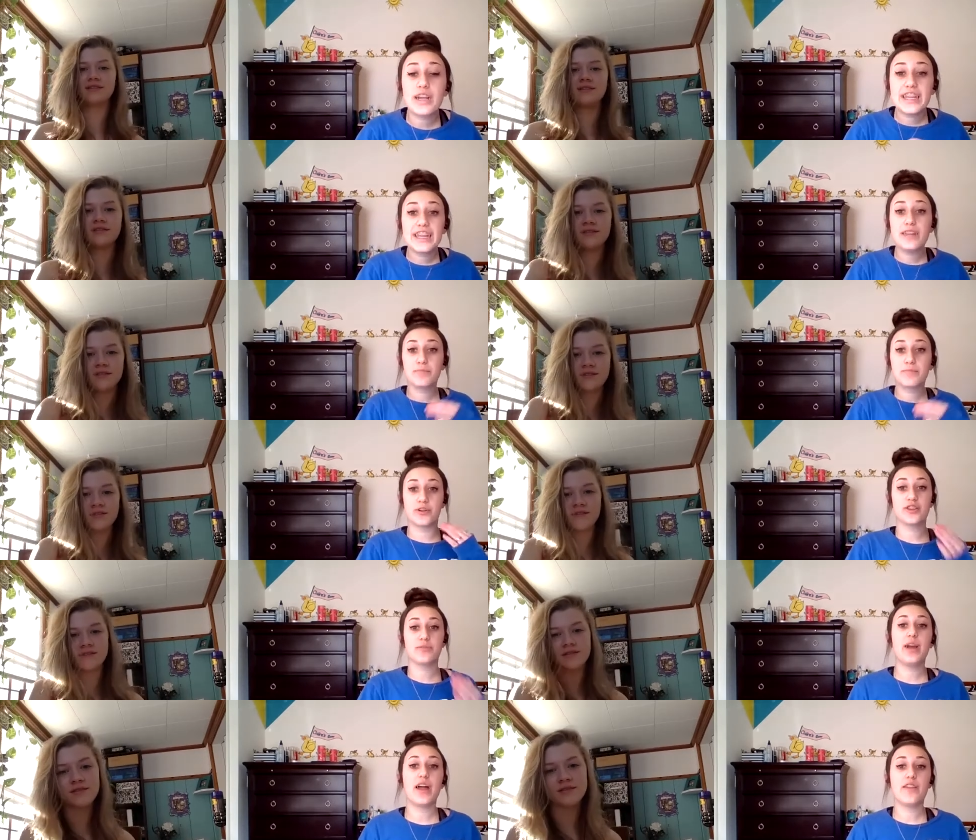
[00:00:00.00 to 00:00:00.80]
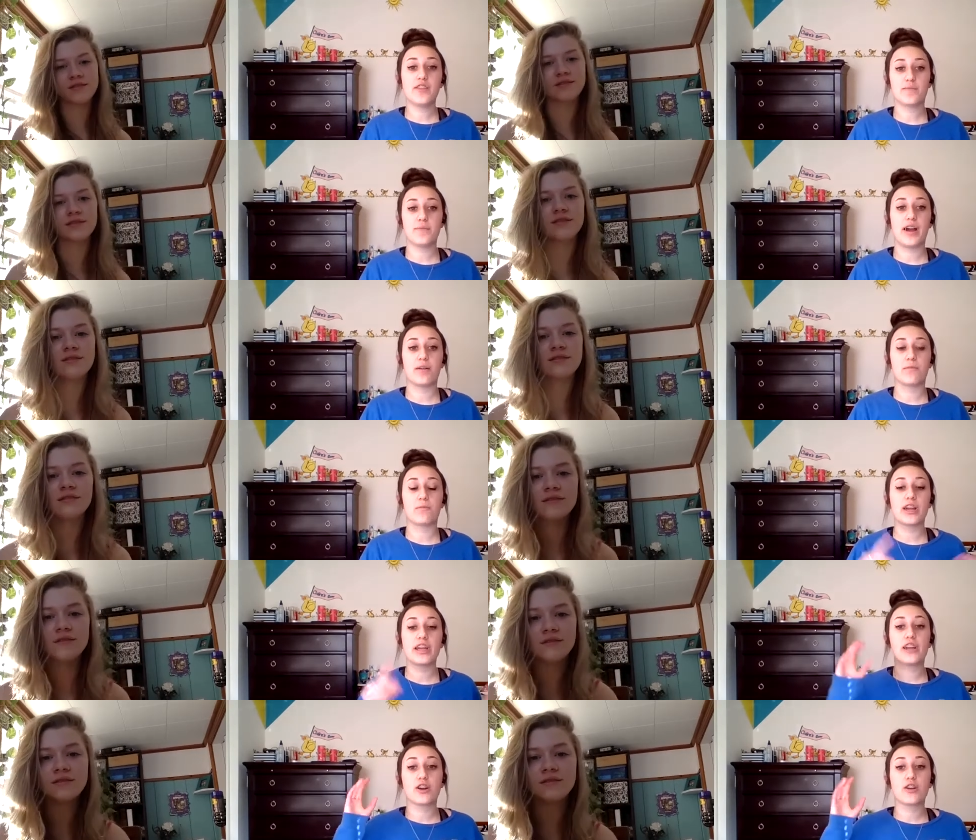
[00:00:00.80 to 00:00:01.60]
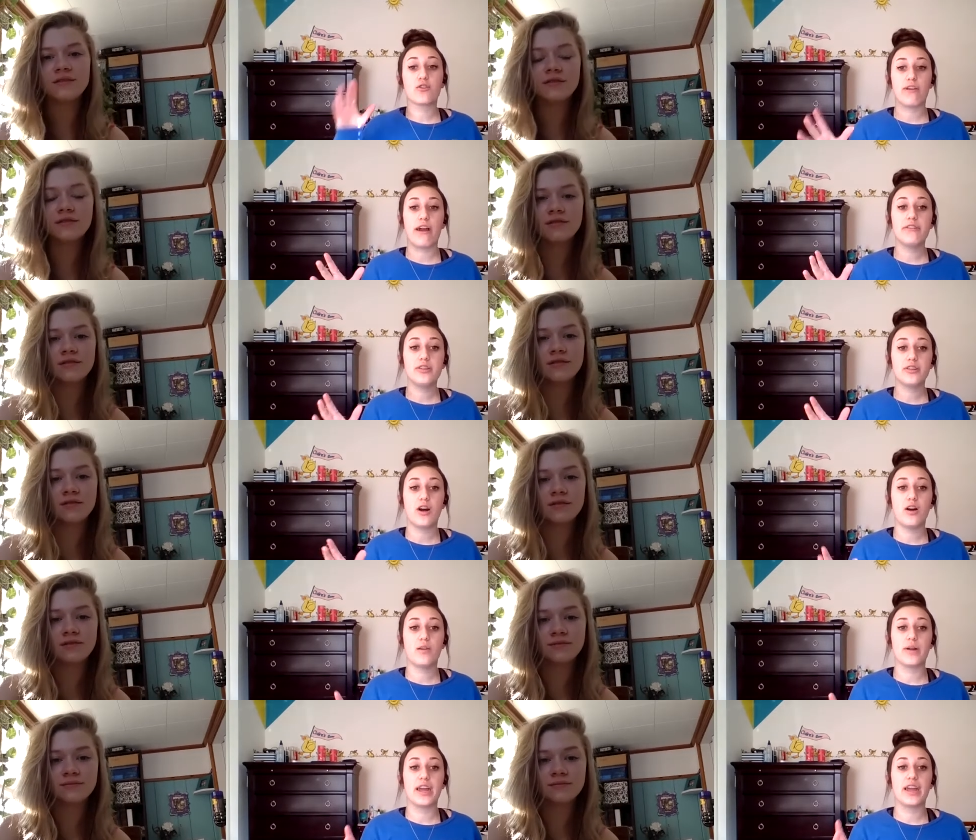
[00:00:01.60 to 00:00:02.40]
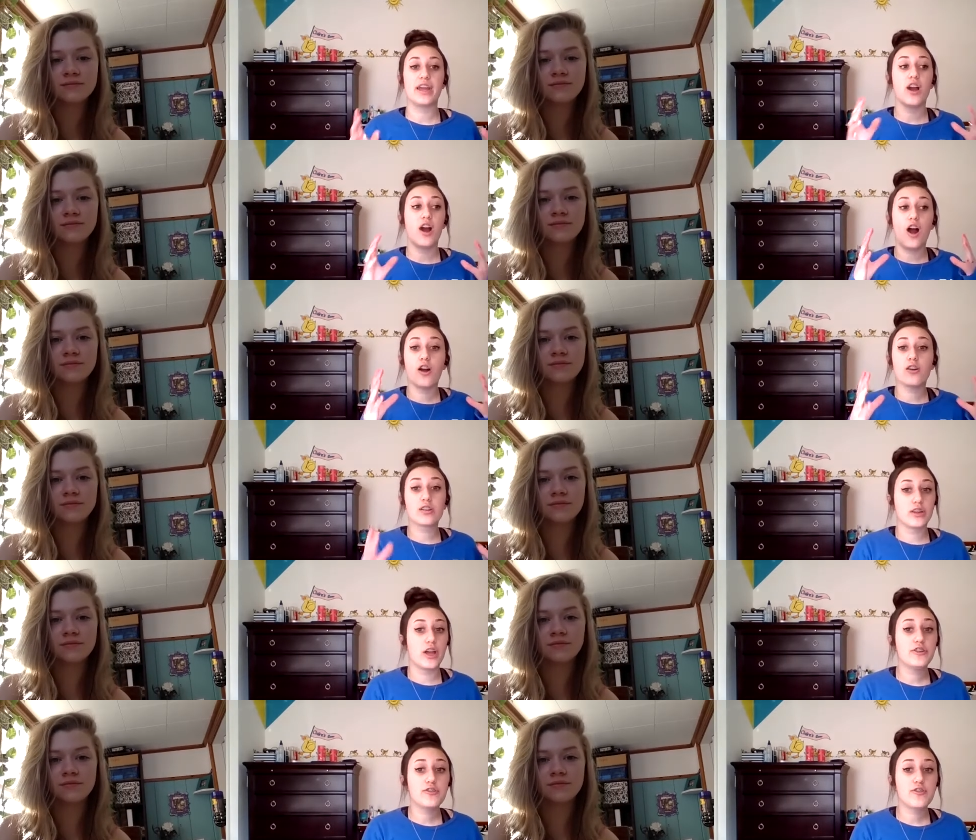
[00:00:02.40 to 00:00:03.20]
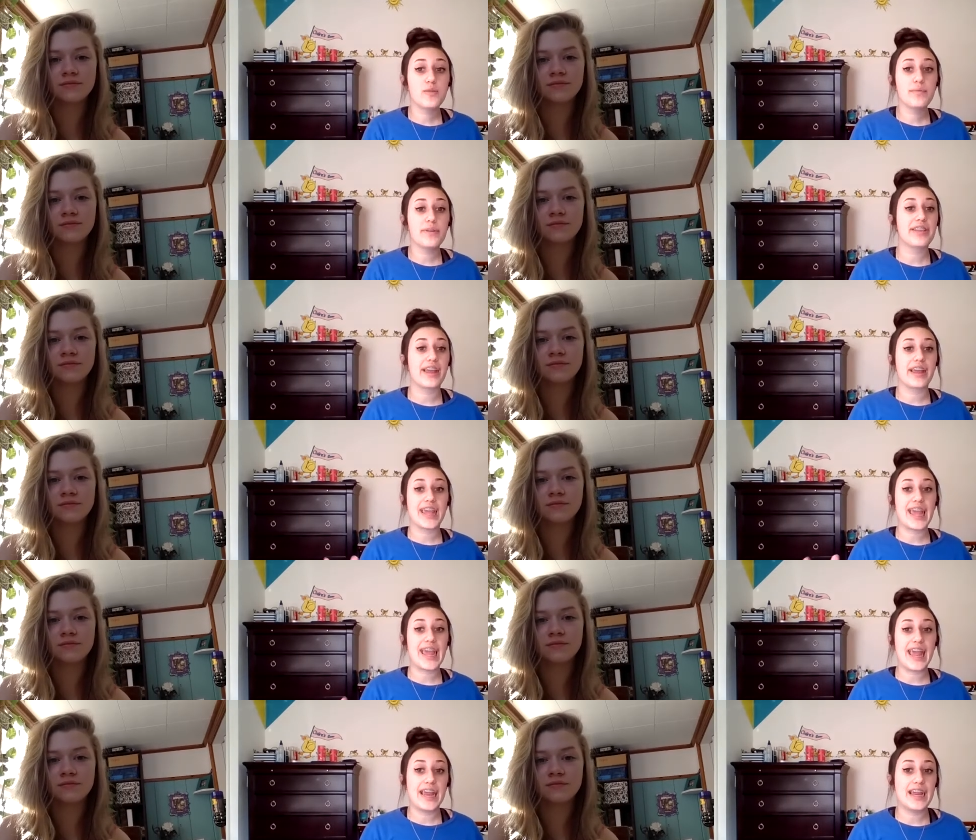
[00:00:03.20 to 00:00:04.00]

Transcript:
Speaker 1: like, he puts me on the spot we're in a crowded hallway our lunch group is like